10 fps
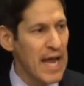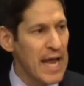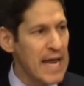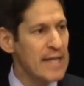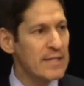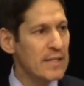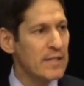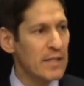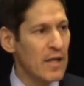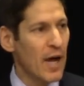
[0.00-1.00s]
and
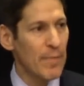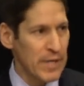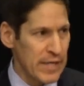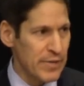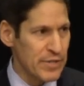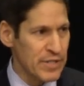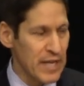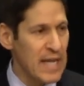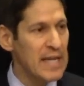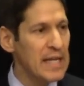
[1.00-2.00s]
denominators
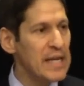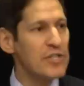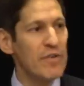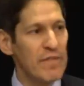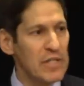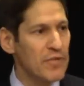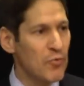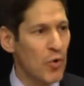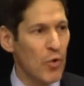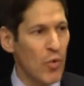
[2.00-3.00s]
in each of these
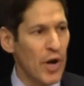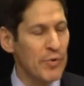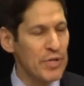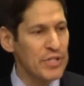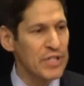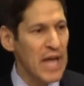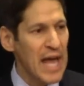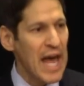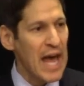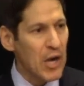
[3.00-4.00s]
four quadrants
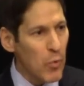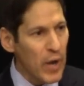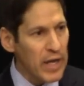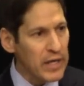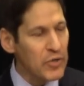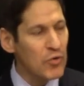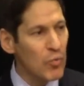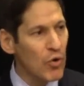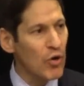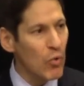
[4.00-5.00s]
and a way to
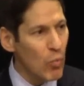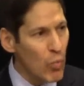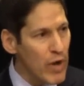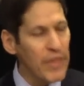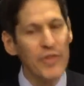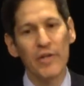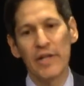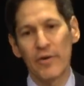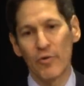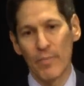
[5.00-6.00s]
work with
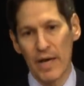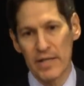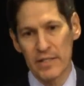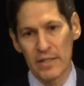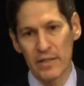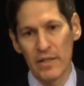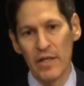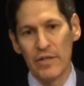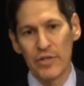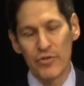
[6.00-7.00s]
clinical medicine
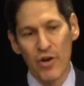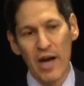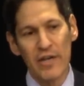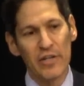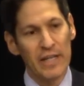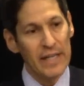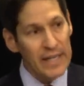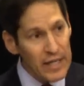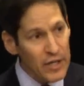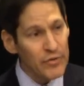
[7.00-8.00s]
to try to
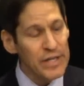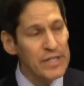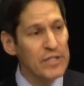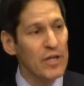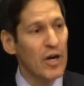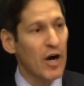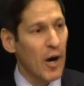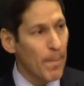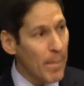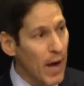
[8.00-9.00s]
increase
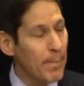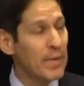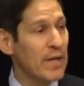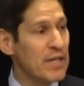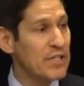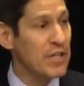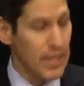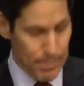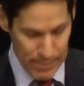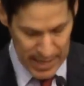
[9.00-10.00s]
our population
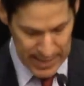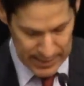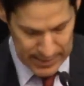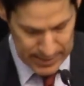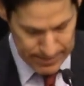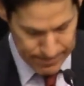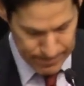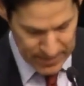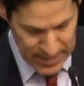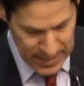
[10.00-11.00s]
impact.
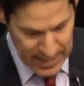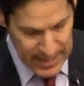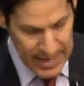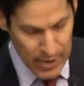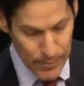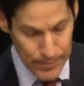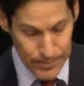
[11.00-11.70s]
Now,